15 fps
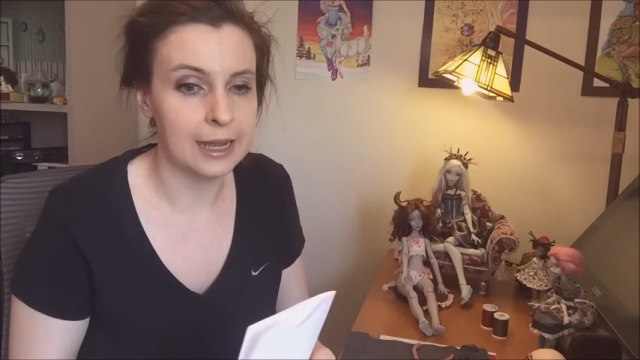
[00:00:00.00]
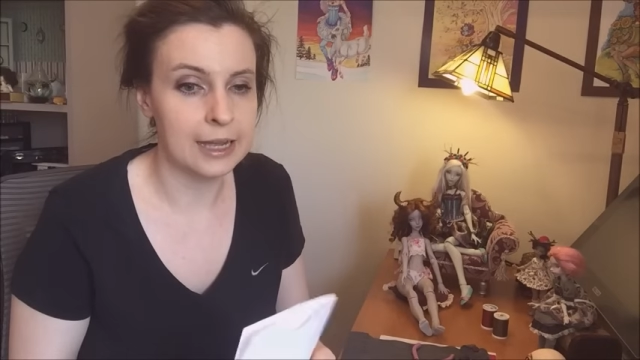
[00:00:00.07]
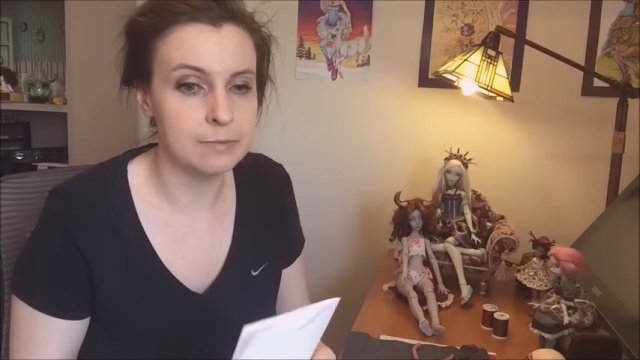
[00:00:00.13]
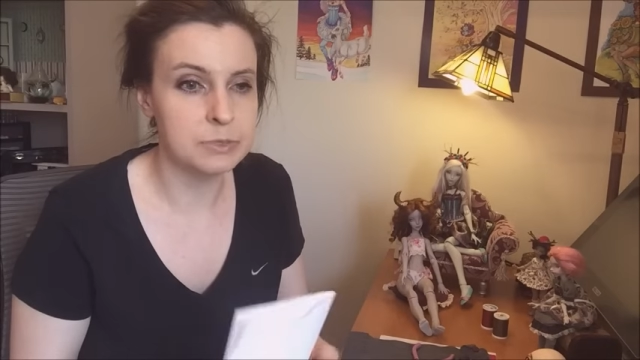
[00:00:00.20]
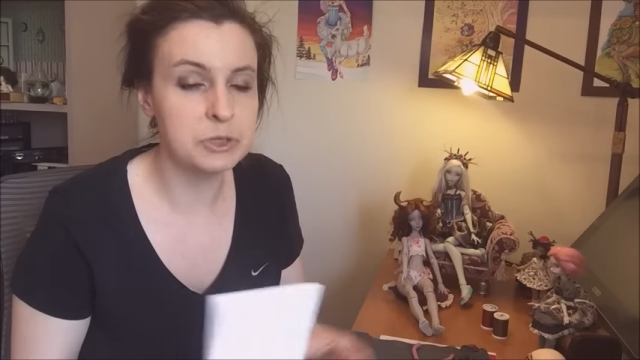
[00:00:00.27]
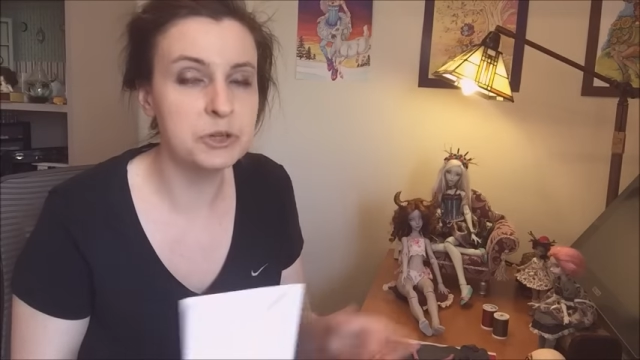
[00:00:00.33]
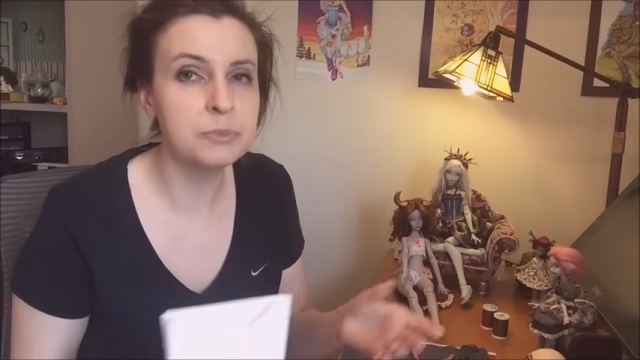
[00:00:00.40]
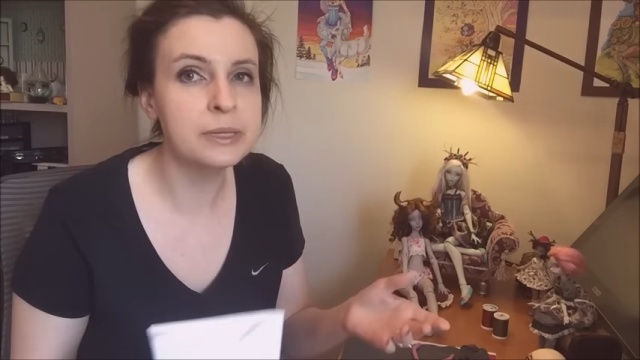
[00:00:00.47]

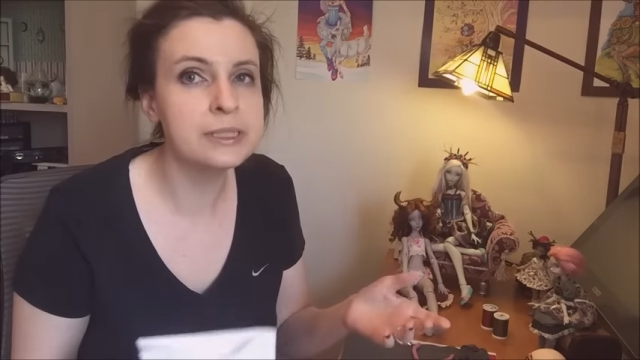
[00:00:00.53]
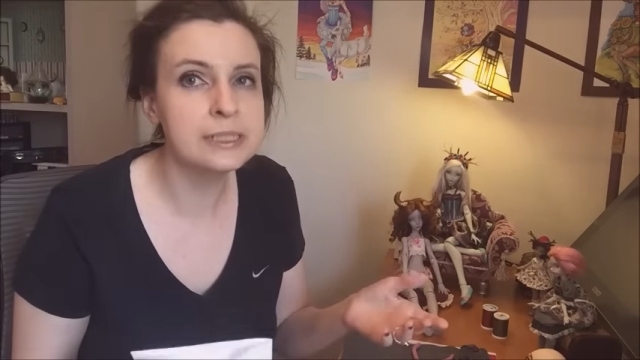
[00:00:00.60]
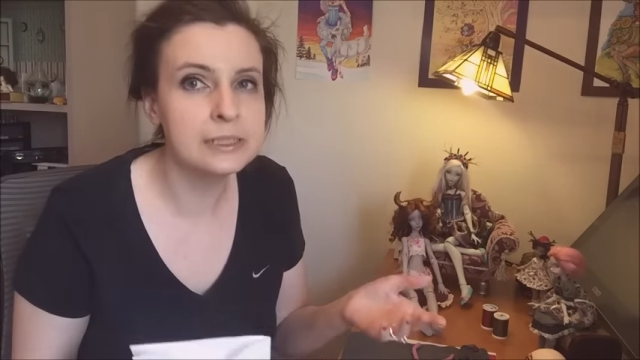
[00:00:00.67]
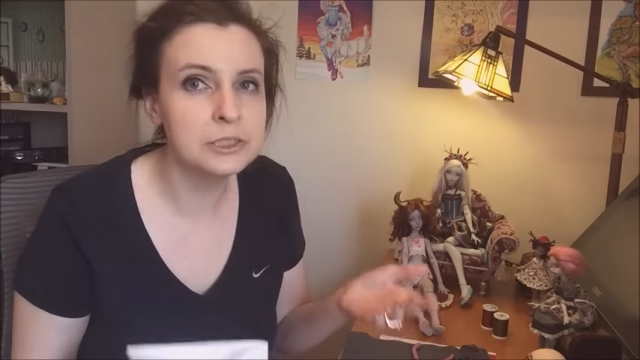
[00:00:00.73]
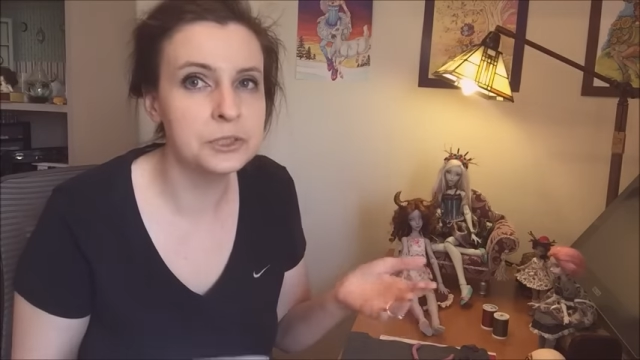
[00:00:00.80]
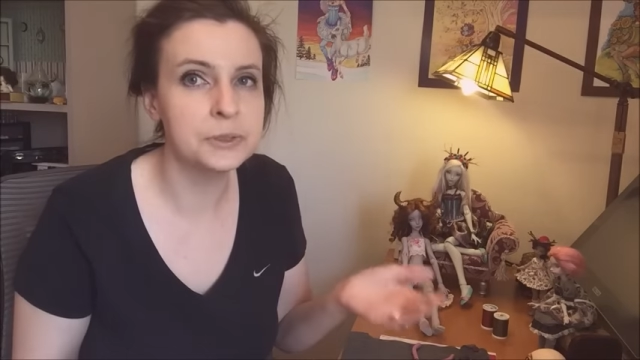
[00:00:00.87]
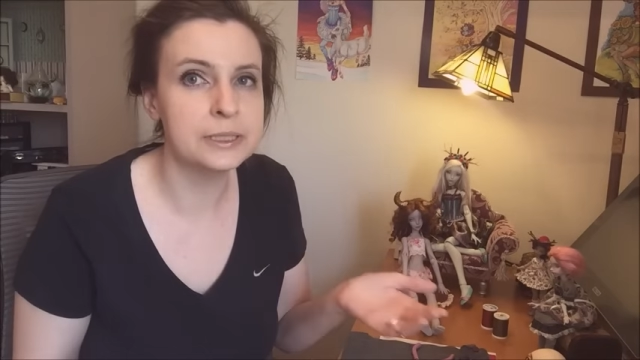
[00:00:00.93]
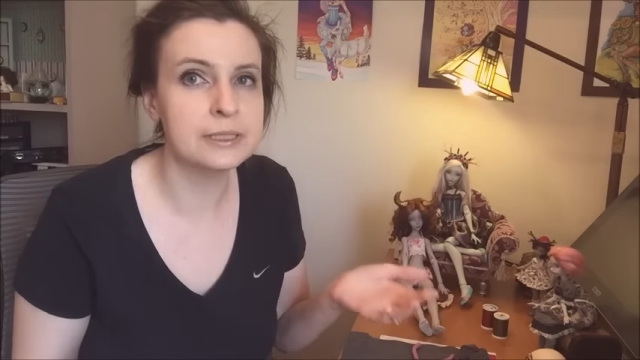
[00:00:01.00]
I'm too busy
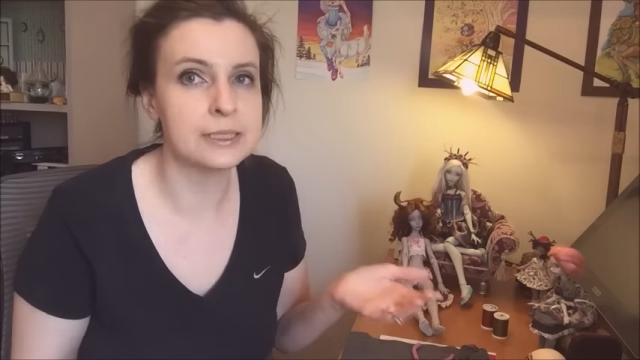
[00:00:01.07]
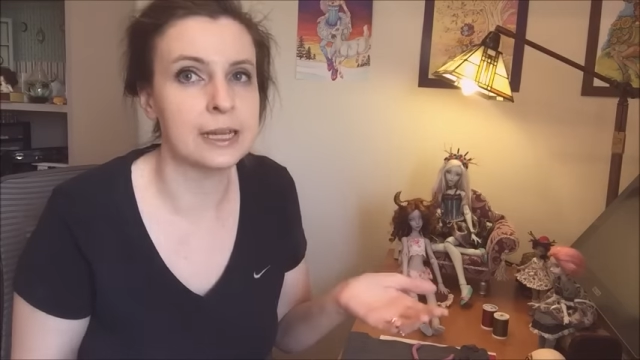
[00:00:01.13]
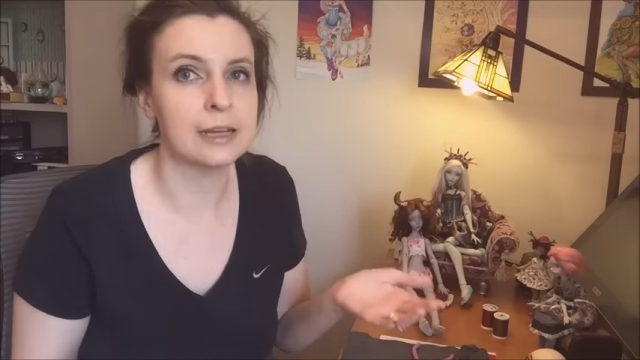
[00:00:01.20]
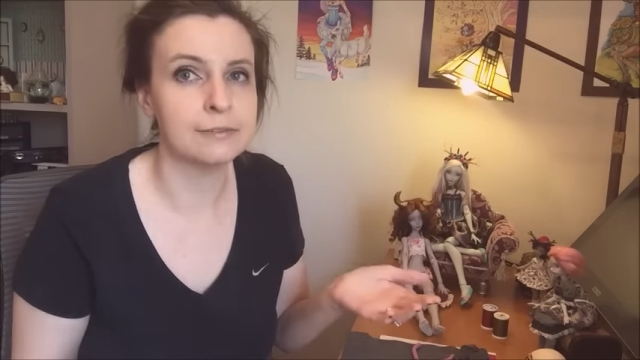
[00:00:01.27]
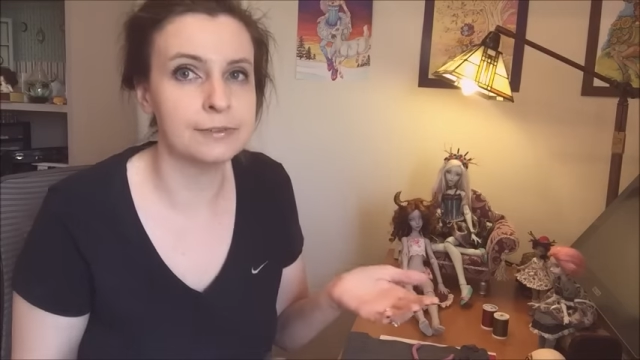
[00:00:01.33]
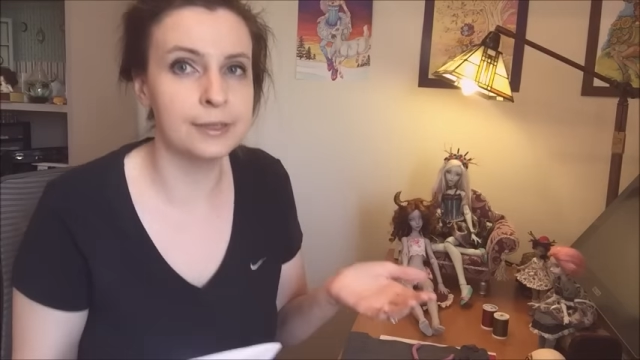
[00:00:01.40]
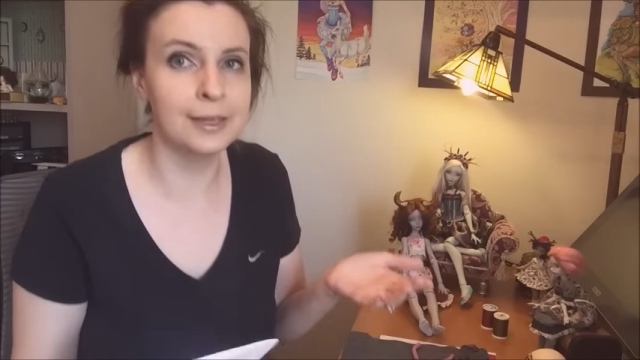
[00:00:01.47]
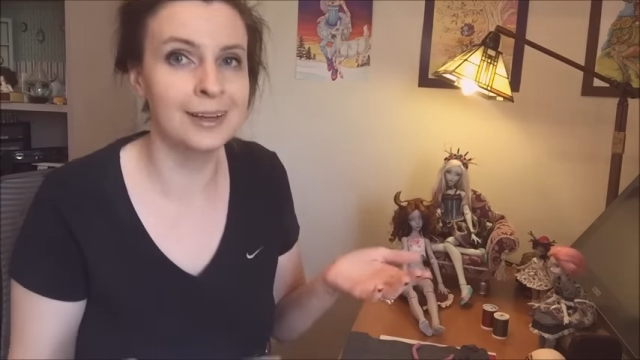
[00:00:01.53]
doing
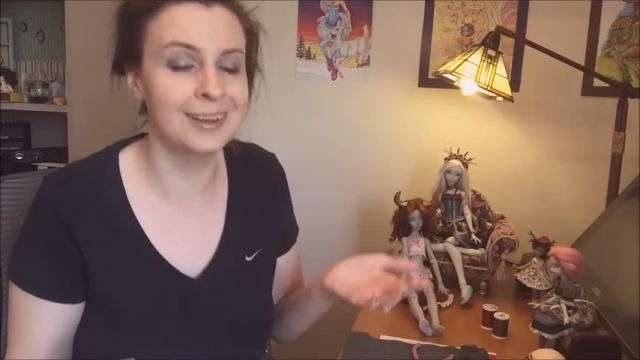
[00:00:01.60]
stuff.